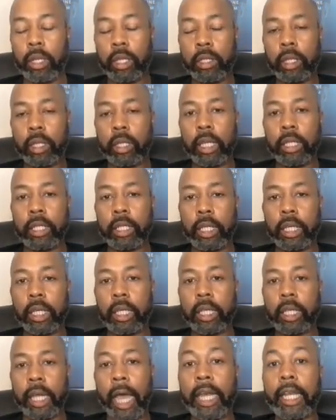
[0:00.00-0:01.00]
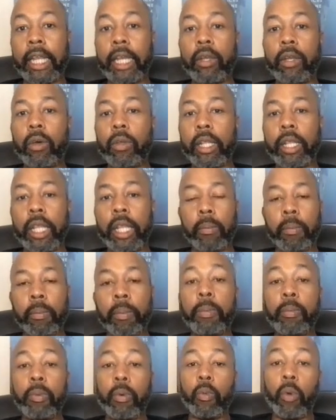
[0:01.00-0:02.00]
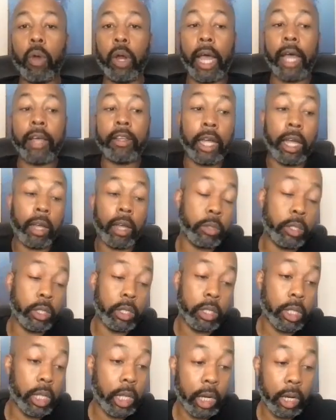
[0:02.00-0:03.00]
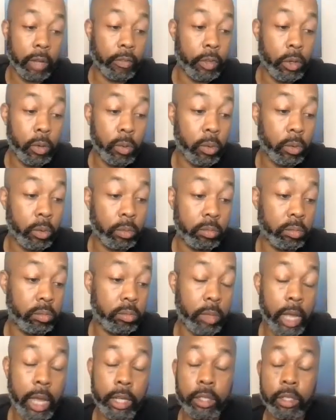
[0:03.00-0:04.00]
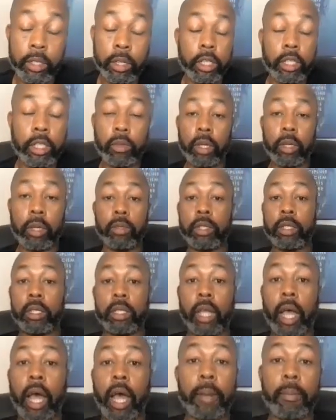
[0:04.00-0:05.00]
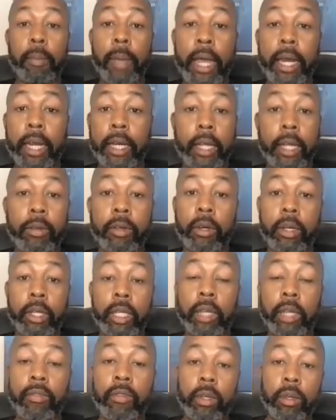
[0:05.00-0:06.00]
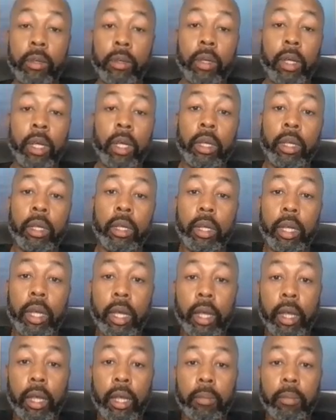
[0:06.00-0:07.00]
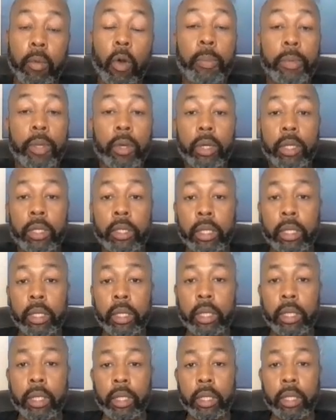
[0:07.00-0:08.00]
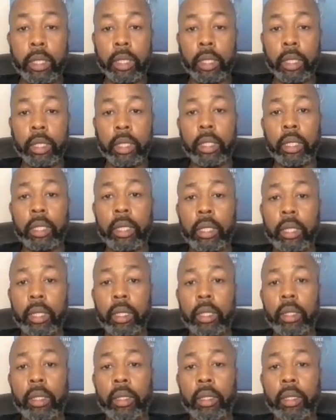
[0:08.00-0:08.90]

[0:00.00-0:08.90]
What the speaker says: So that's a good thing. I didn't know that people were. I was just thinking if you had surgery, it was just automatic. They're going to give you opioids. Right.